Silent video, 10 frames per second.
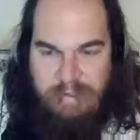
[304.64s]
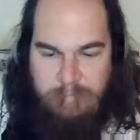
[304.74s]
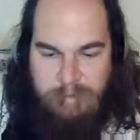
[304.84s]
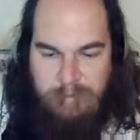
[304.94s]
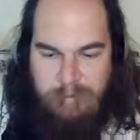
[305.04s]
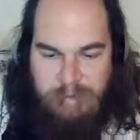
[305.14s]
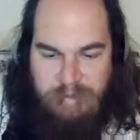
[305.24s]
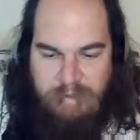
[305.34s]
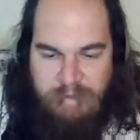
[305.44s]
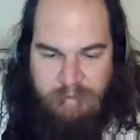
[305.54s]
You might
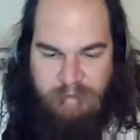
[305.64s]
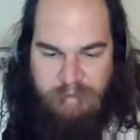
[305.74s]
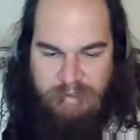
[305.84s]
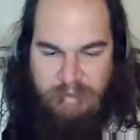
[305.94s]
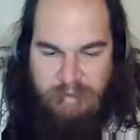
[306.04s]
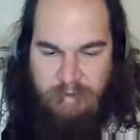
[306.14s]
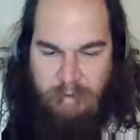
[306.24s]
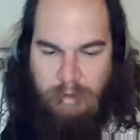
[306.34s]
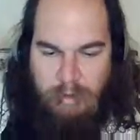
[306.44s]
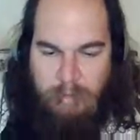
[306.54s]
think about that.
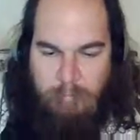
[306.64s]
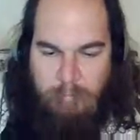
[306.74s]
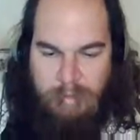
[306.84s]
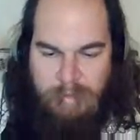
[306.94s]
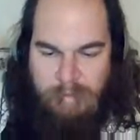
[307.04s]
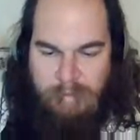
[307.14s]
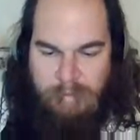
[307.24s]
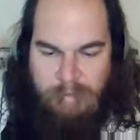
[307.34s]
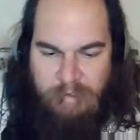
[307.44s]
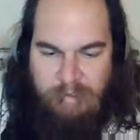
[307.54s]
But I
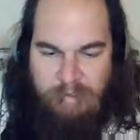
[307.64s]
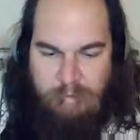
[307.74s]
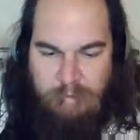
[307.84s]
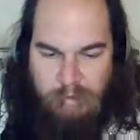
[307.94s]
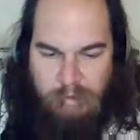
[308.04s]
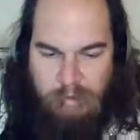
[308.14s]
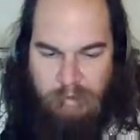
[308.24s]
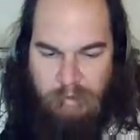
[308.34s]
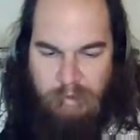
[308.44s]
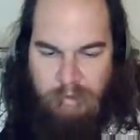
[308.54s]
delight in your law.
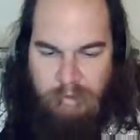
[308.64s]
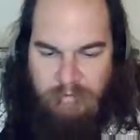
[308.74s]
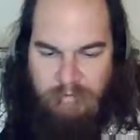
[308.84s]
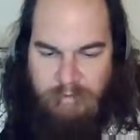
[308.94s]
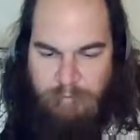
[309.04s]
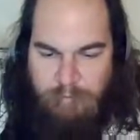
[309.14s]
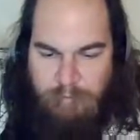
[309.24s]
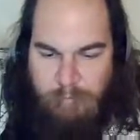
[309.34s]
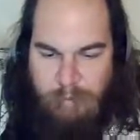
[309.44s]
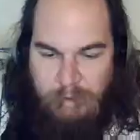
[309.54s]
It is good for
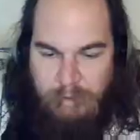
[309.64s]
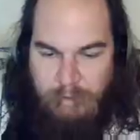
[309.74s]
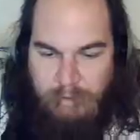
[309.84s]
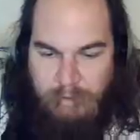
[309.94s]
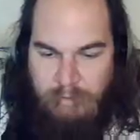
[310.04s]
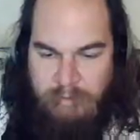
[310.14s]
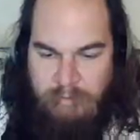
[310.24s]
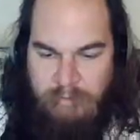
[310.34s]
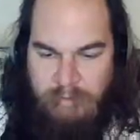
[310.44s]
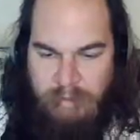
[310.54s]
me
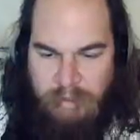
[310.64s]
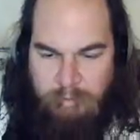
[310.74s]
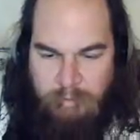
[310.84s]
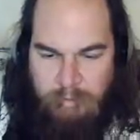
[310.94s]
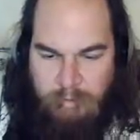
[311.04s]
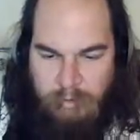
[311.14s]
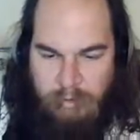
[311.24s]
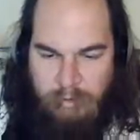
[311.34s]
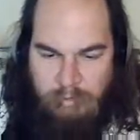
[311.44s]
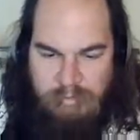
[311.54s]
that I
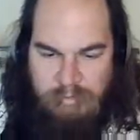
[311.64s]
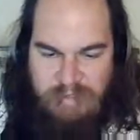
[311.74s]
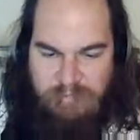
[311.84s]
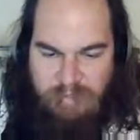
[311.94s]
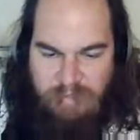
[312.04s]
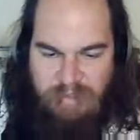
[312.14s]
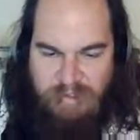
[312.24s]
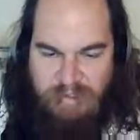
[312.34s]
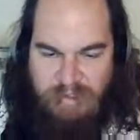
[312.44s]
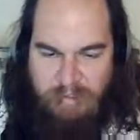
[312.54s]
was afflicted,
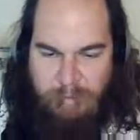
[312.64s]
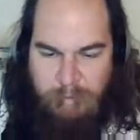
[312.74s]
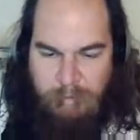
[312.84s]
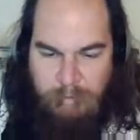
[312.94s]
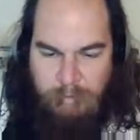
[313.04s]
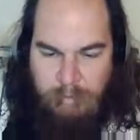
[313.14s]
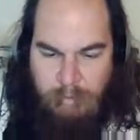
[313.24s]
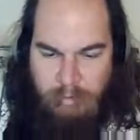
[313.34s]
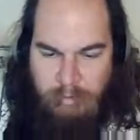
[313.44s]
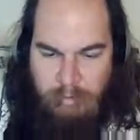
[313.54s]
that I may
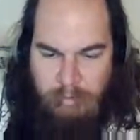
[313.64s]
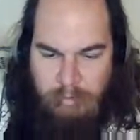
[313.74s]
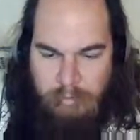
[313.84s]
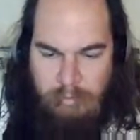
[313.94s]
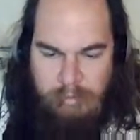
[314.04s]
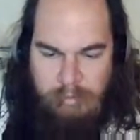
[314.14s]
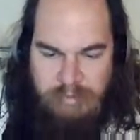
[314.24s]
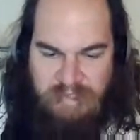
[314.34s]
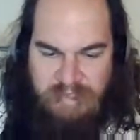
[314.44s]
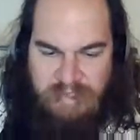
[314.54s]
learn your
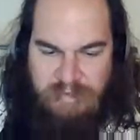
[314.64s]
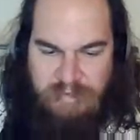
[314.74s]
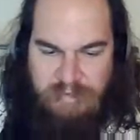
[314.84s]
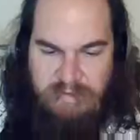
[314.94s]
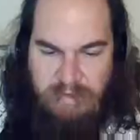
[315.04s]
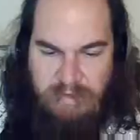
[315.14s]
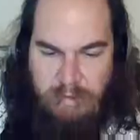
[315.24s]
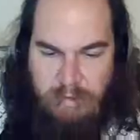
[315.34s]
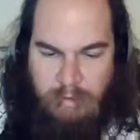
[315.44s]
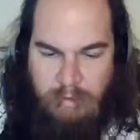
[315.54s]
statutes.
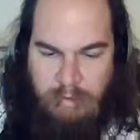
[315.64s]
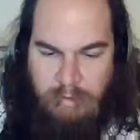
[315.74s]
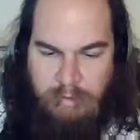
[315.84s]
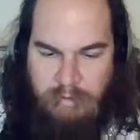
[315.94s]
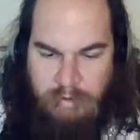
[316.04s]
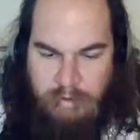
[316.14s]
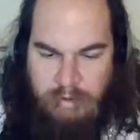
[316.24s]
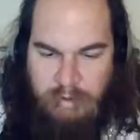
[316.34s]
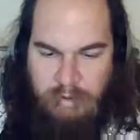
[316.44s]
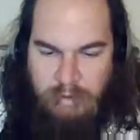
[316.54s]
The
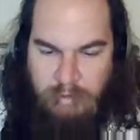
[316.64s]
law